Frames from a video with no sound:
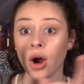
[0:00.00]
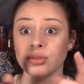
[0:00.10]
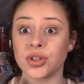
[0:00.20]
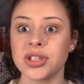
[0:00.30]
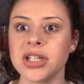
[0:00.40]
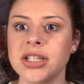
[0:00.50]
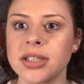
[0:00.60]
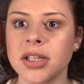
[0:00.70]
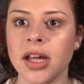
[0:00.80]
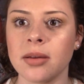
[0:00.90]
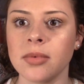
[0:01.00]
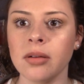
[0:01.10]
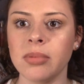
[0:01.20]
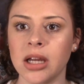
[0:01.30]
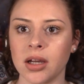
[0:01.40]
oh, just a
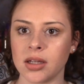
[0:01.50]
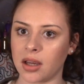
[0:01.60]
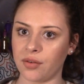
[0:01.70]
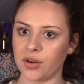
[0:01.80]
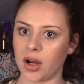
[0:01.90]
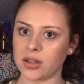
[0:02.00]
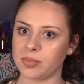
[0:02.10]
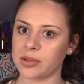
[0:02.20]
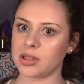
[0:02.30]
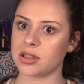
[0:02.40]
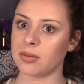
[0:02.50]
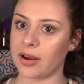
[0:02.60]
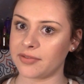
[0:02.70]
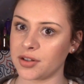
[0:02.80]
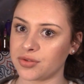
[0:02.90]
disclaimer because I forgot to put this in
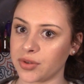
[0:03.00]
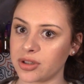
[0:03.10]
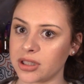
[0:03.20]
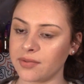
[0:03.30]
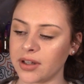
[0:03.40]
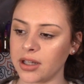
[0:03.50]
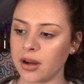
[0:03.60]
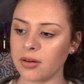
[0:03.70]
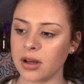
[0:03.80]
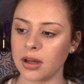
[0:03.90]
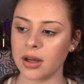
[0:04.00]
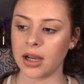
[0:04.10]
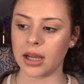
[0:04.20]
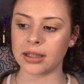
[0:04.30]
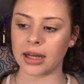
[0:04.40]
my first roasting video
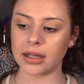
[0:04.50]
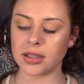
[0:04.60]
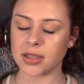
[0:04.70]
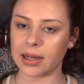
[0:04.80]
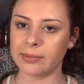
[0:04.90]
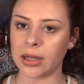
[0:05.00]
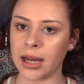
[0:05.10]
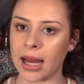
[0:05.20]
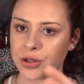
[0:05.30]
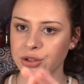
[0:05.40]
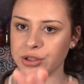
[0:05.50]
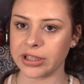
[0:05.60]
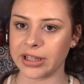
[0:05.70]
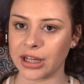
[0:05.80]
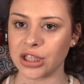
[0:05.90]
and that is I'm not
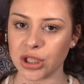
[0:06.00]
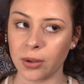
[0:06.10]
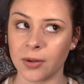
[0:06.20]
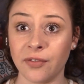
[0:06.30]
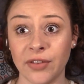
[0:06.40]
actually like a total